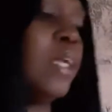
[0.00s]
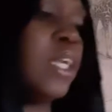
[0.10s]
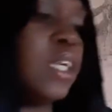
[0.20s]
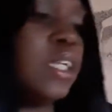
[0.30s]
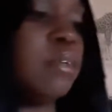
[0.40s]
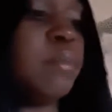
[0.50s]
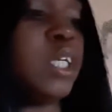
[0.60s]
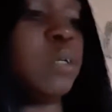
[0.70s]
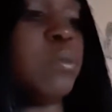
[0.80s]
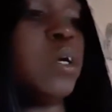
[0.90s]
beaker to
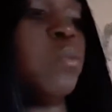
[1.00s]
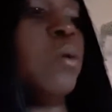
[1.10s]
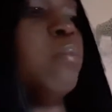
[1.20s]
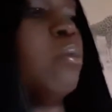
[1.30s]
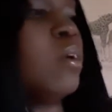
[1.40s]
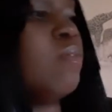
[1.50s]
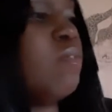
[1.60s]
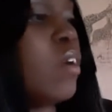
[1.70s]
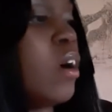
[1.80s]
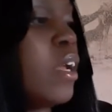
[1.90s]
measure my
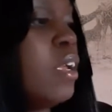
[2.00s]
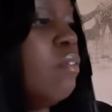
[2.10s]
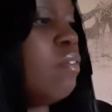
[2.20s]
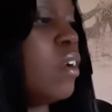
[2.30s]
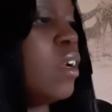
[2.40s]
1.5.